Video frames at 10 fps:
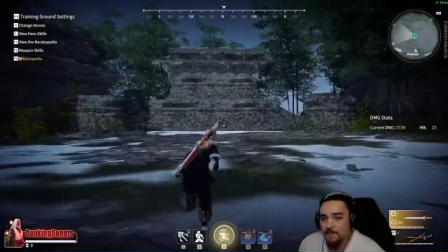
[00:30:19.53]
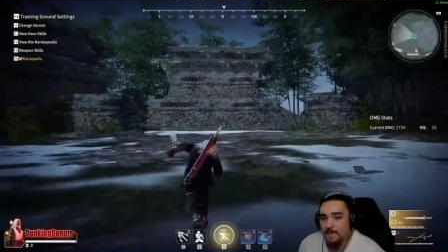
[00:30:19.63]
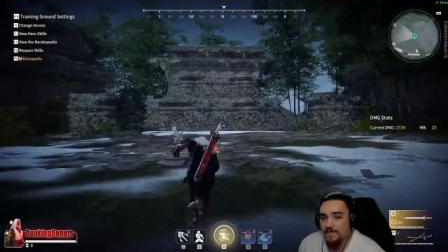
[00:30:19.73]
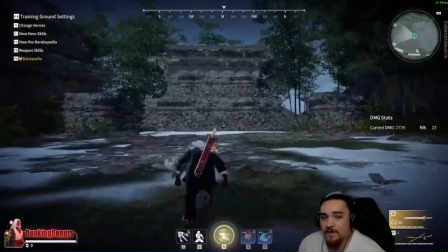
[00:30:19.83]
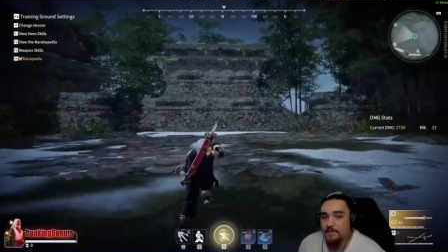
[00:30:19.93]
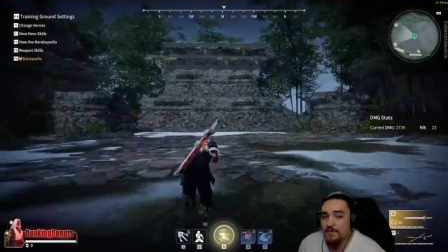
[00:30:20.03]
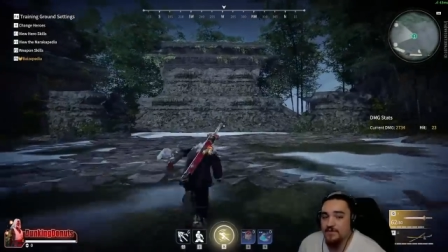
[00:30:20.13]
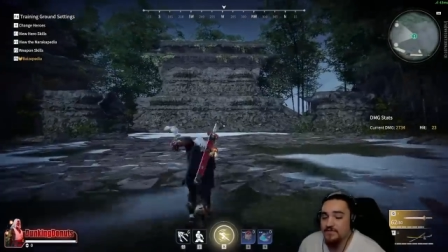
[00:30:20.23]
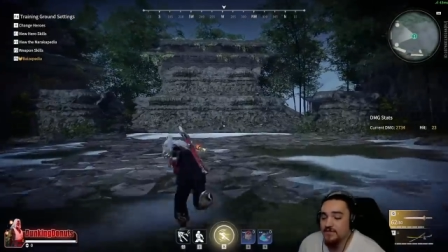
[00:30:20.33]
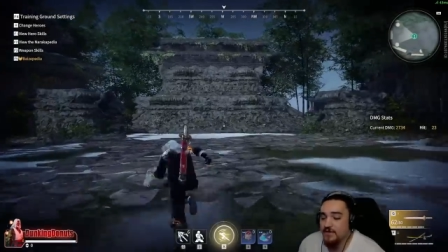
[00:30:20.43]
and then
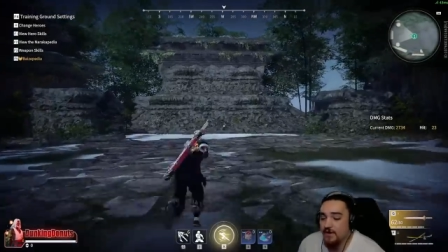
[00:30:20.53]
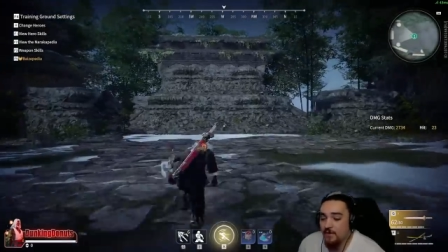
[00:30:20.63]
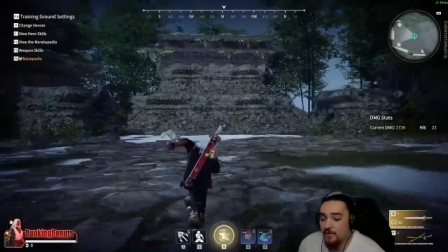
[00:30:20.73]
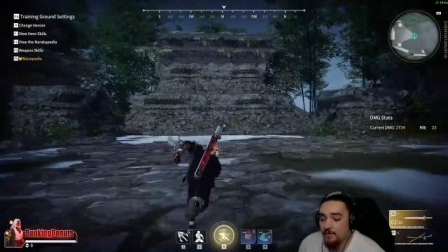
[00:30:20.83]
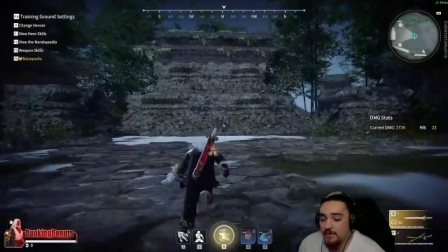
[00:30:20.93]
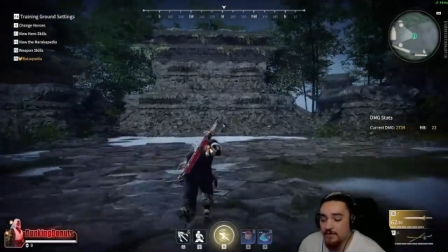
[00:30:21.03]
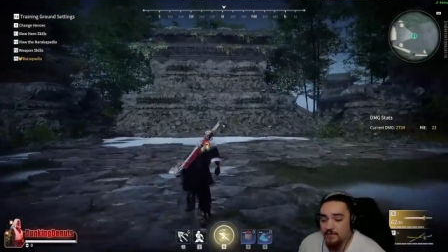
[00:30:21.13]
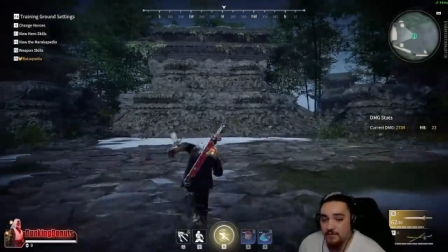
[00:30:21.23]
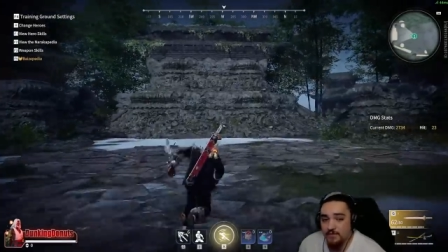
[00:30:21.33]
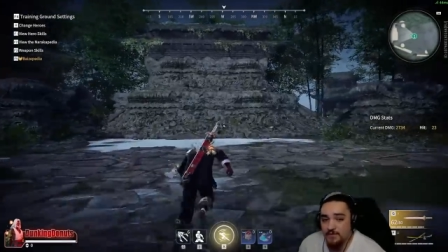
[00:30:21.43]
pressing and holding
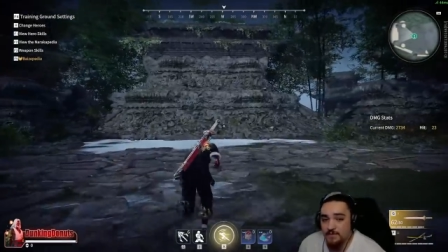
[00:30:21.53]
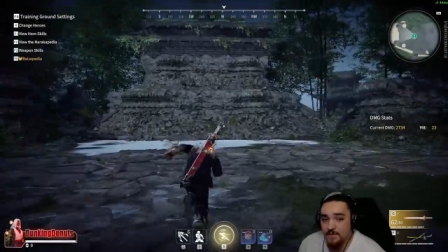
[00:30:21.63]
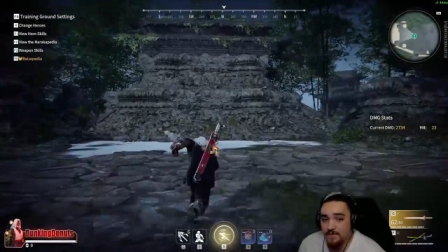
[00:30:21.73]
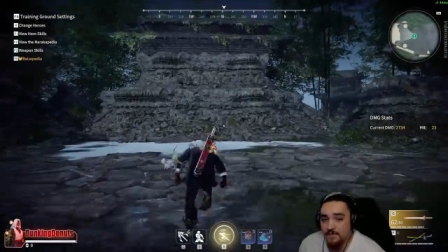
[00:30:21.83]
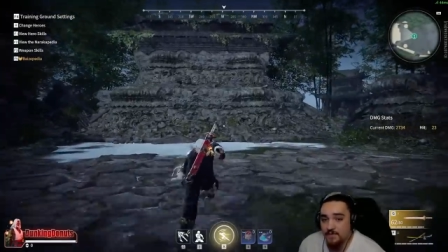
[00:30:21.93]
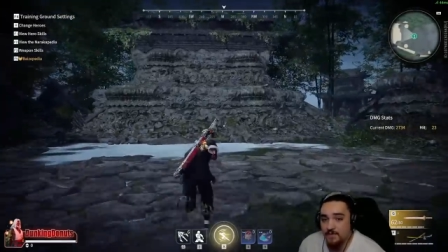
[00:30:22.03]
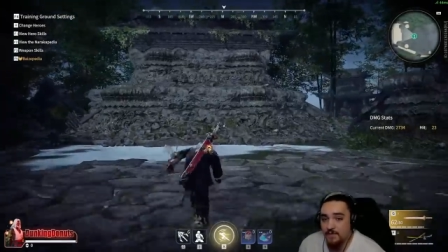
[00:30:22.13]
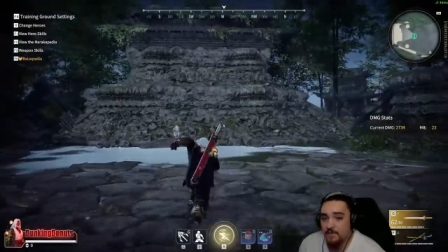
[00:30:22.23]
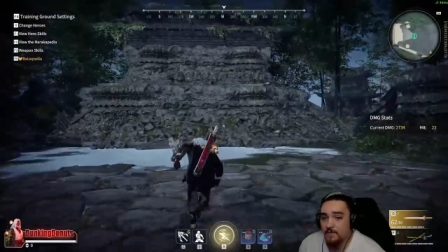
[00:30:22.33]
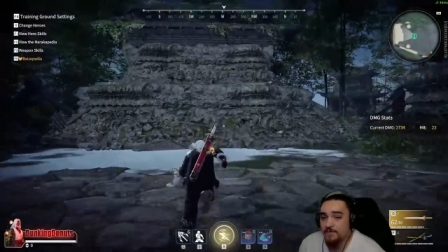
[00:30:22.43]
your dodge button
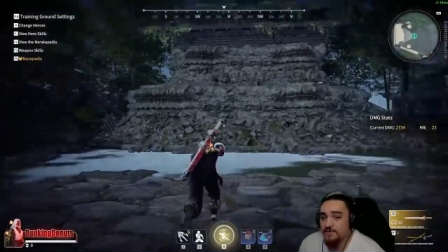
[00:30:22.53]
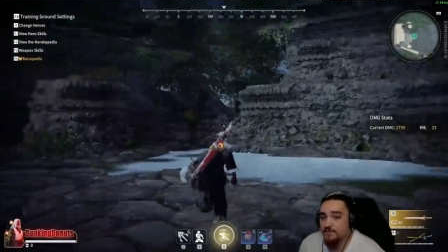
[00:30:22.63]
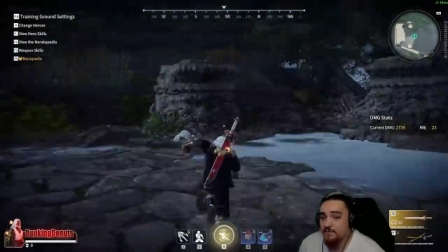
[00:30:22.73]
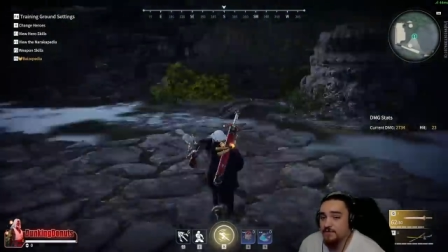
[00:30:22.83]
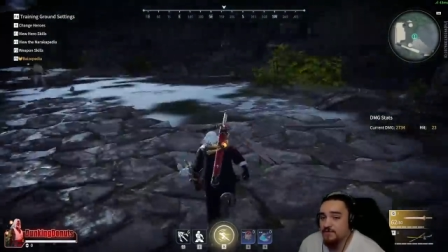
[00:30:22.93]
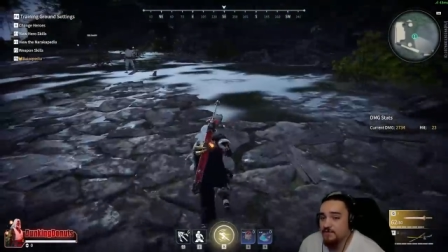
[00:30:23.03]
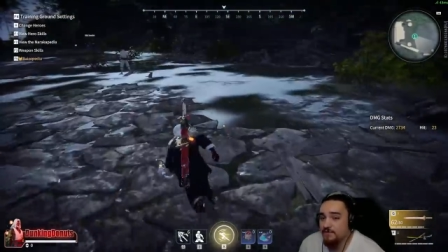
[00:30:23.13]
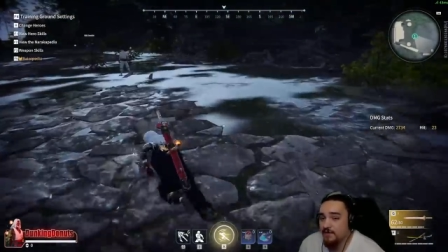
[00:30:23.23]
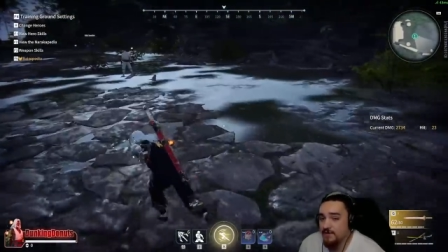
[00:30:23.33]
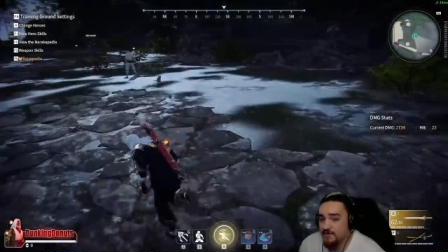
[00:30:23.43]
once you reach the
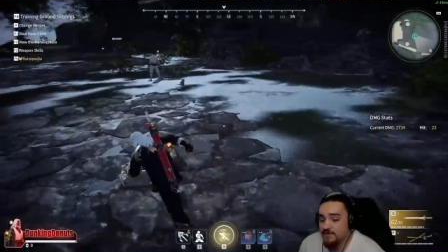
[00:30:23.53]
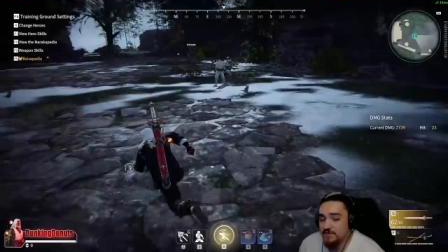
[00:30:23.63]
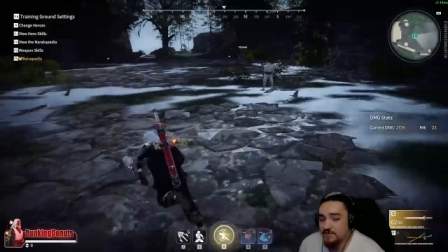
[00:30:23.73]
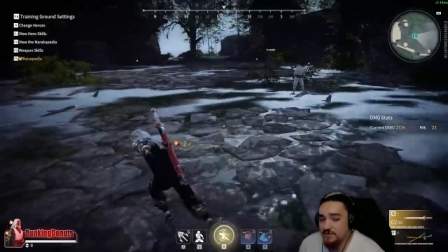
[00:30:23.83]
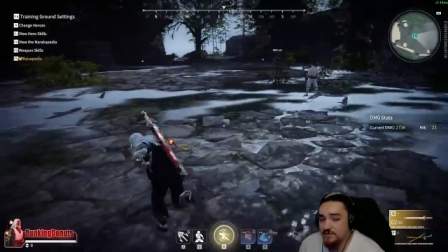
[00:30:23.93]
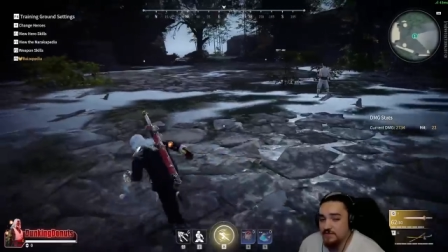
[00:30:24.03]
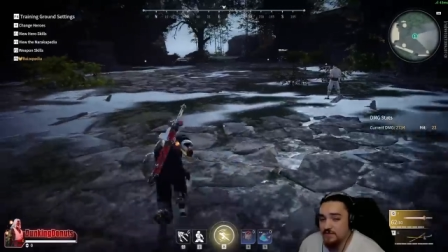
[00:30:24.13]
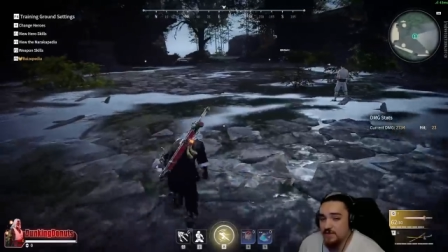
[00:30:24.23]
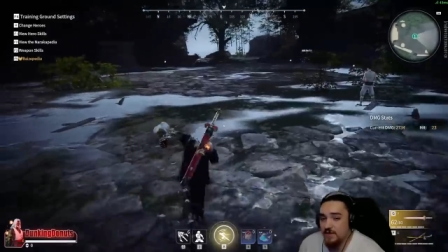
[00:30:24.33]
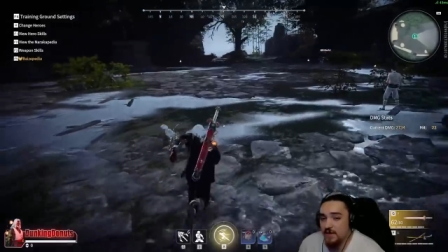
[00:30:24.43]
furthest distance,
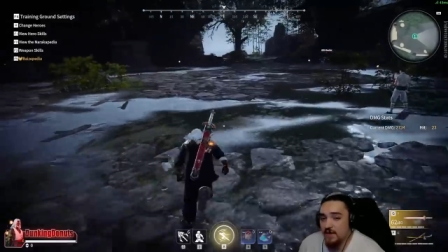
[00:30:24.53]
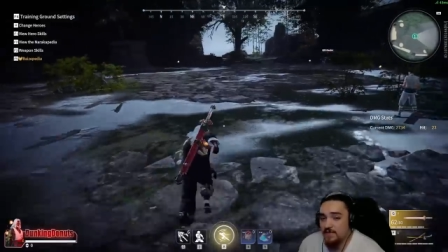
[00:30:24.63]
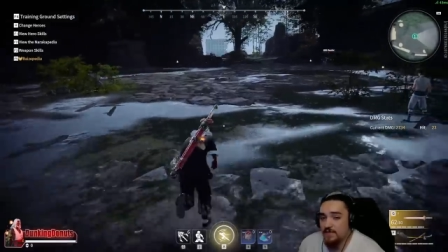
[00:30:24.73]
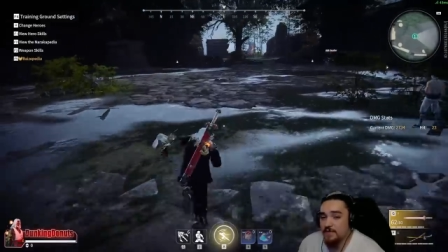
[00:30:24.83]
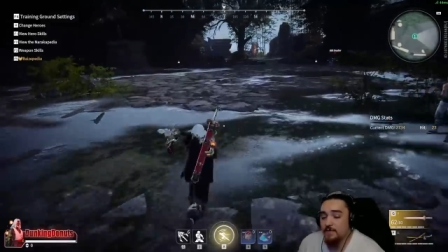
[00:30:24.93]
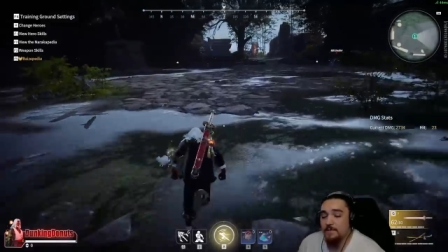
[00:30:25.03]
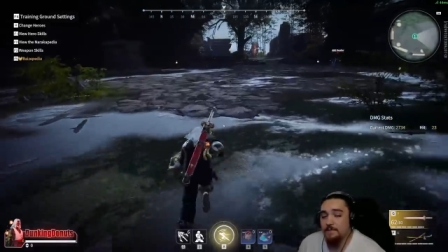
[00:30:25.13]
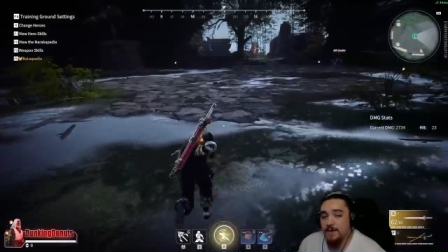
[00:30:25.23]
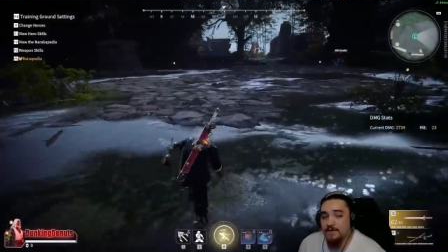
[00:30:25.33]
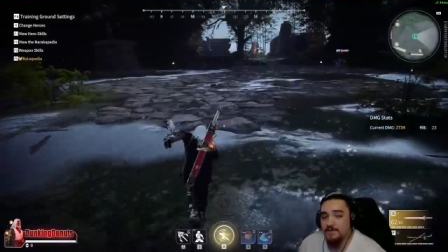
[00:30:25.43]
and then going
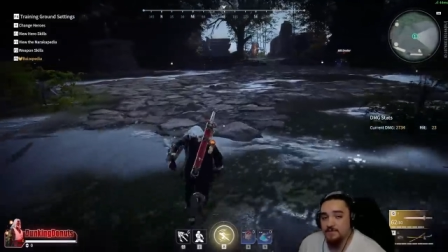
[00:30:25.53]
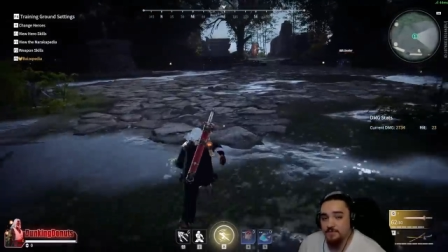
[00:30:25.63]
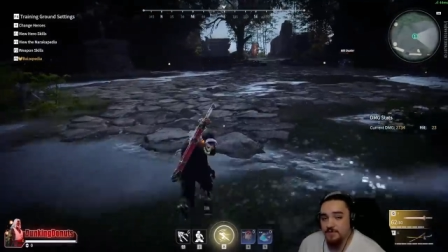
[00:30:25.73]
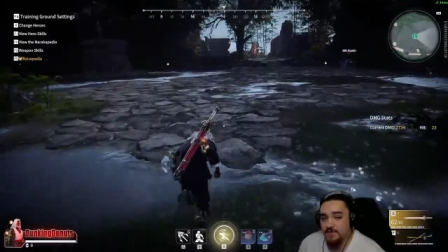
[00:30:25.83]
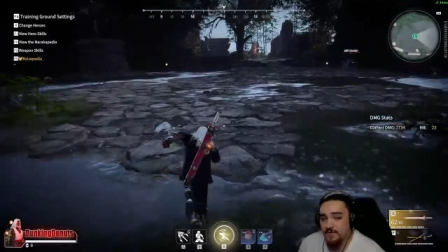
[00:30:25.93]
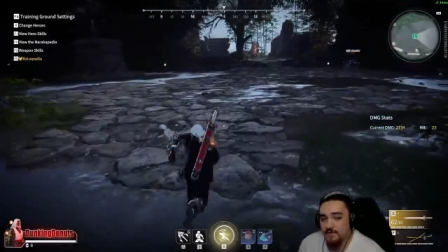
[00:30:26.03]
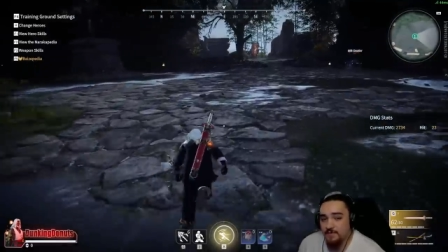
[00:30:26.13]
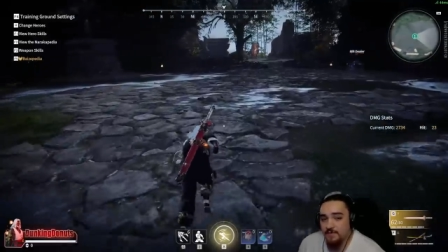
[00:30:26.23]
back to sprinting.